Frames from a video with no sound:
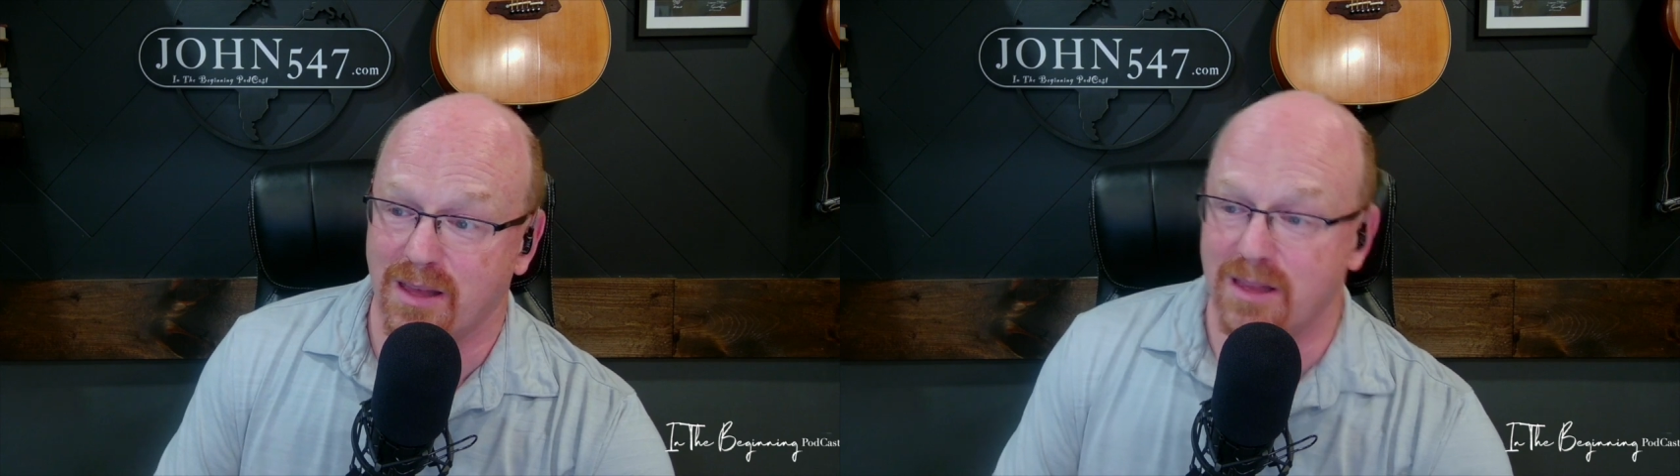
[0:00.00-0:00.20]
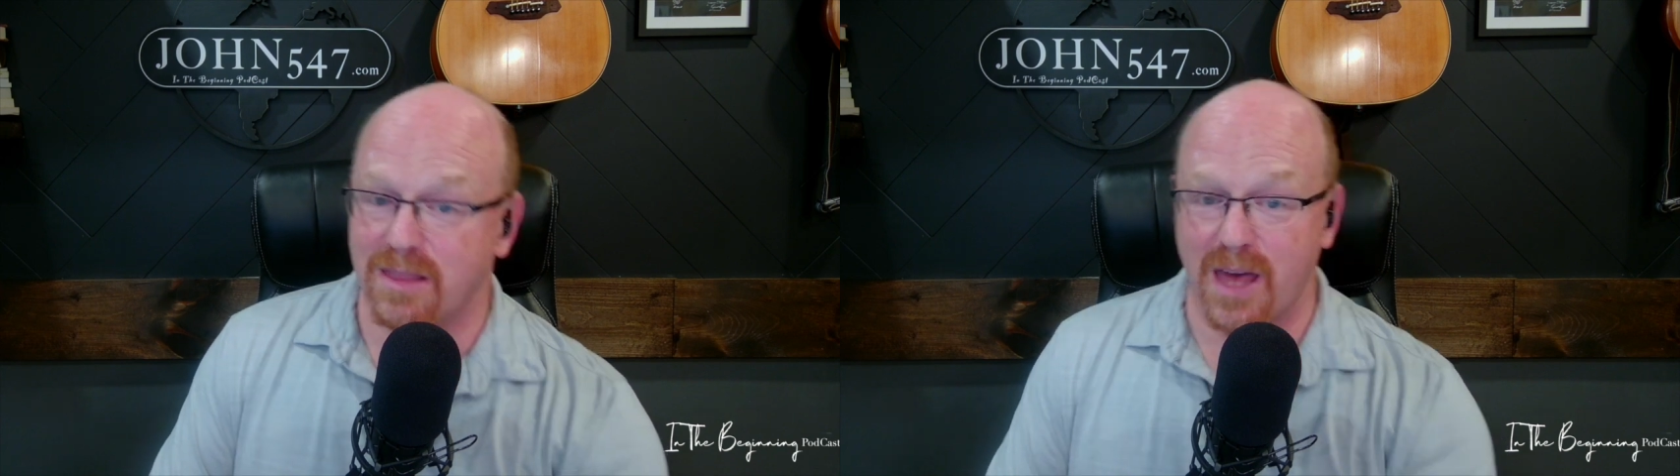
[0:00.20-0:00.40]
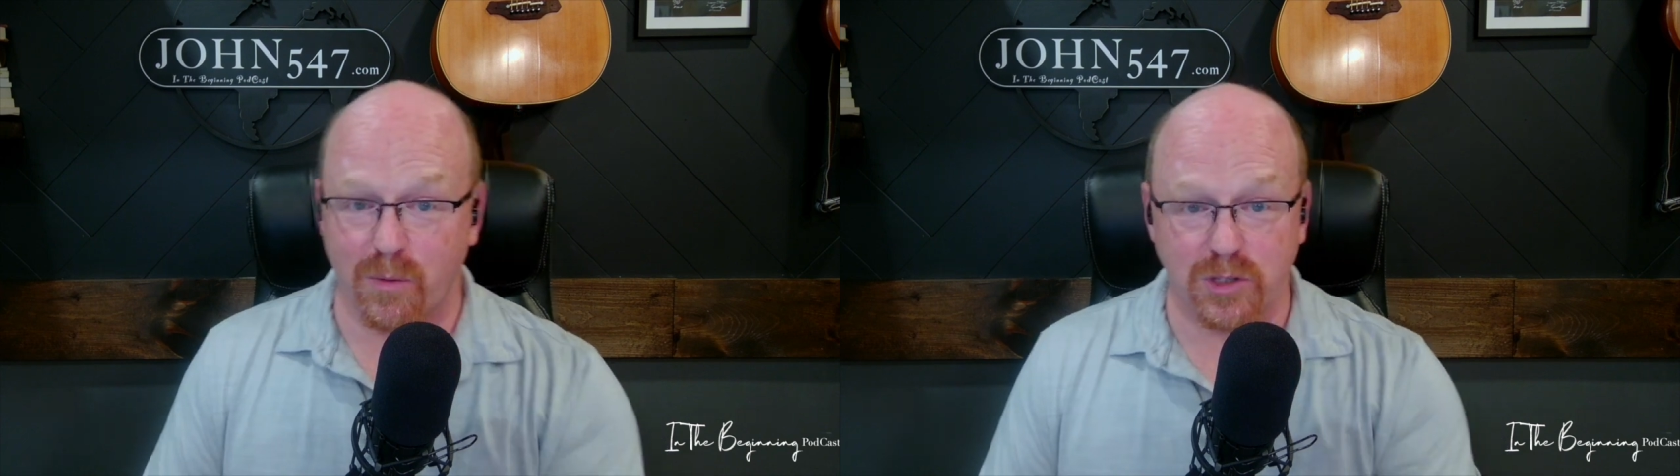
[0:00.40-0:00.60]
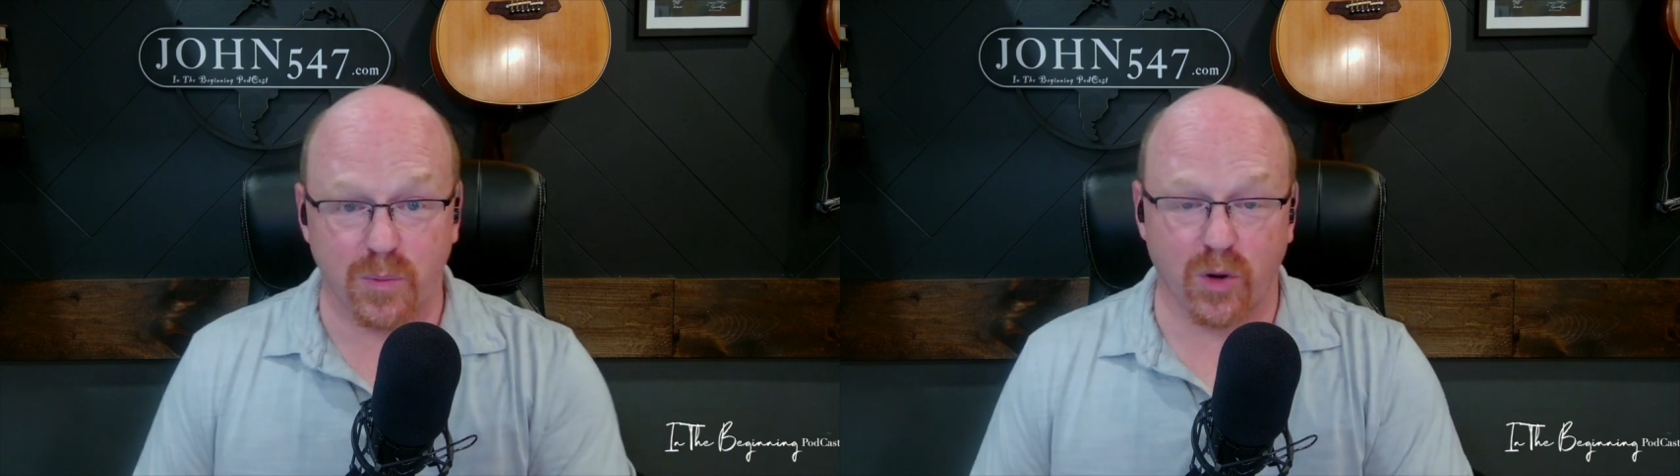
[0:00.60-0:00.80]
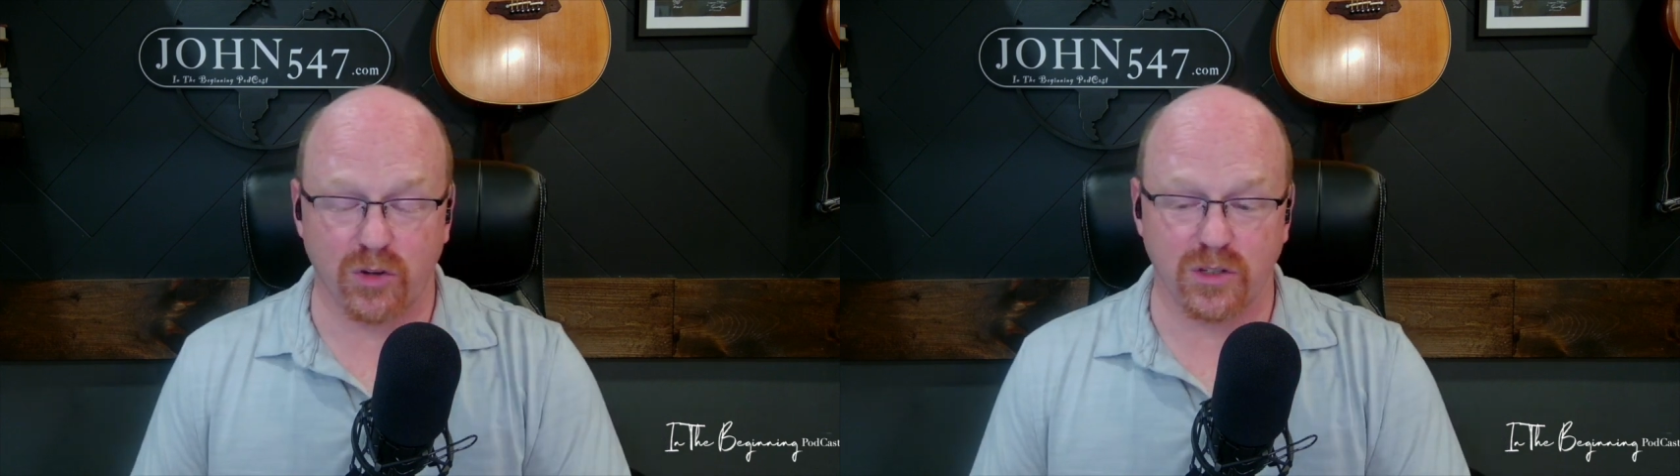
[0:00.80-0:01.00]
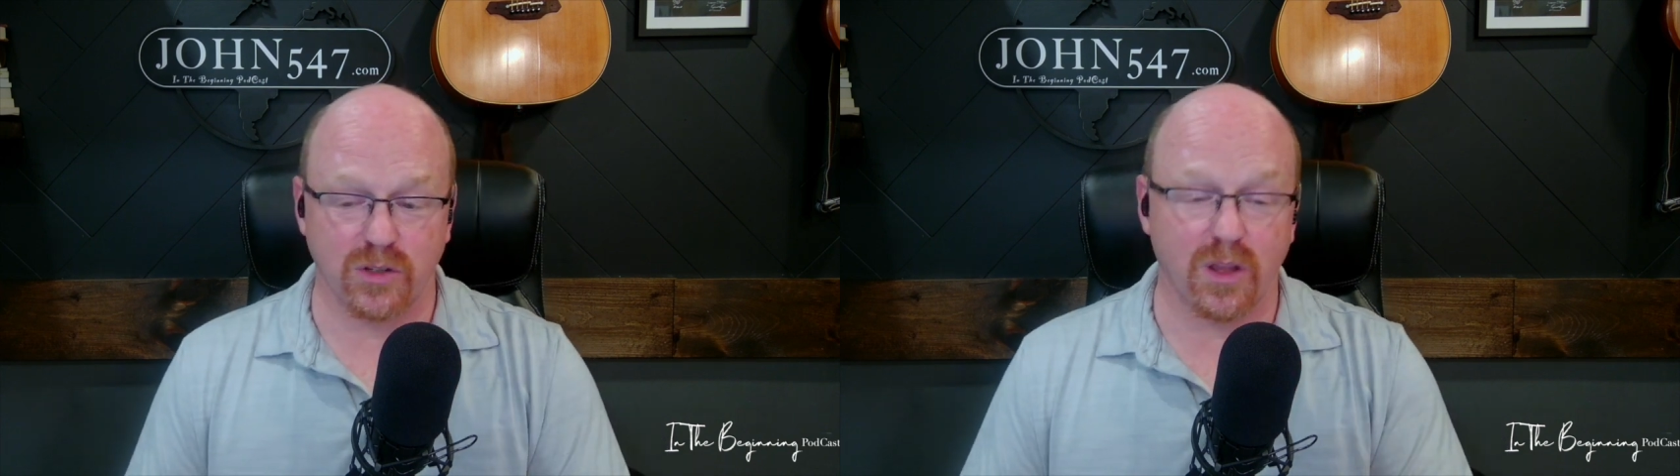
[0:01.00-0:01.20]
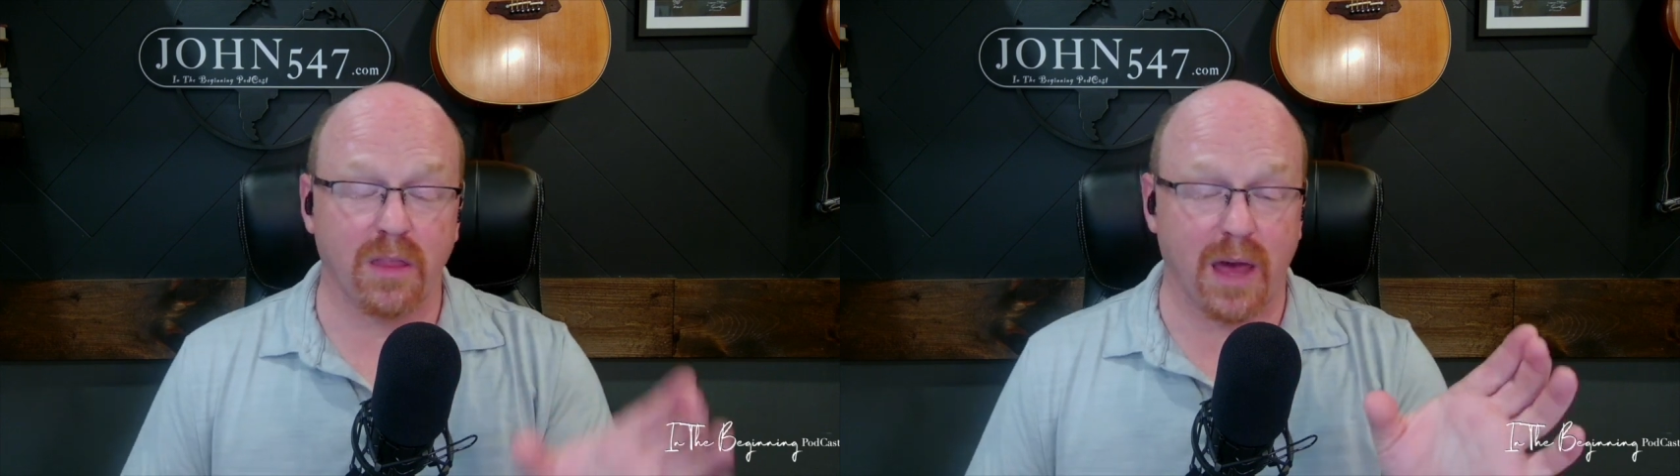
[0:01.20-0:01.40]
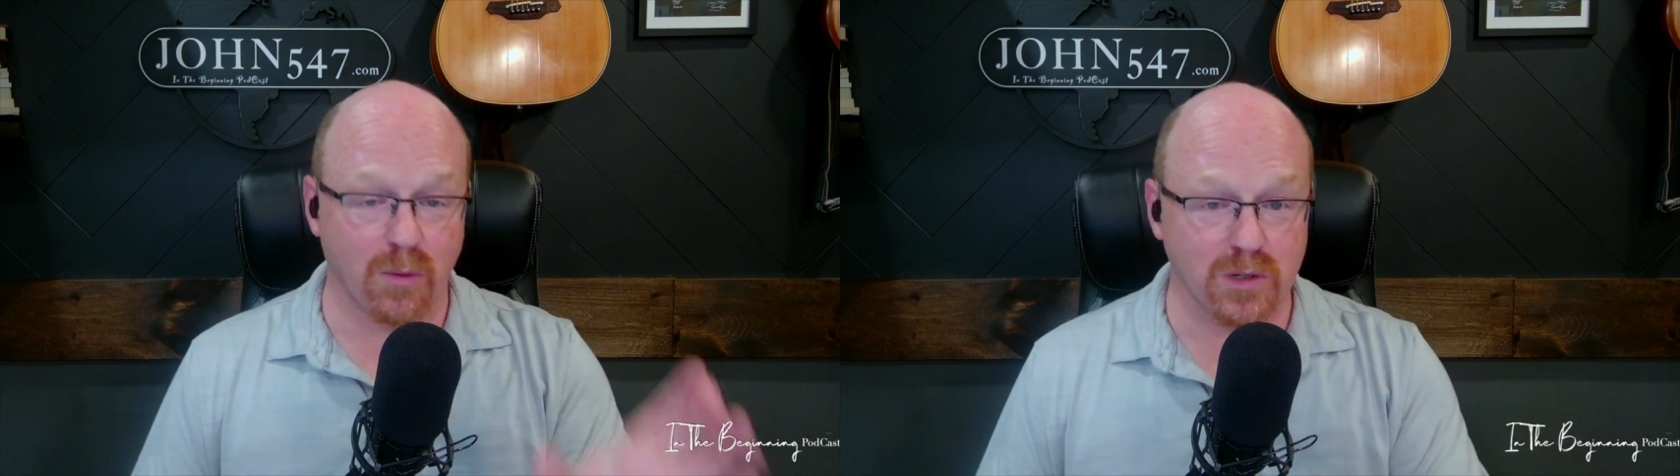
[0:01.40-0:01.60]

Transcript: that that was a person, that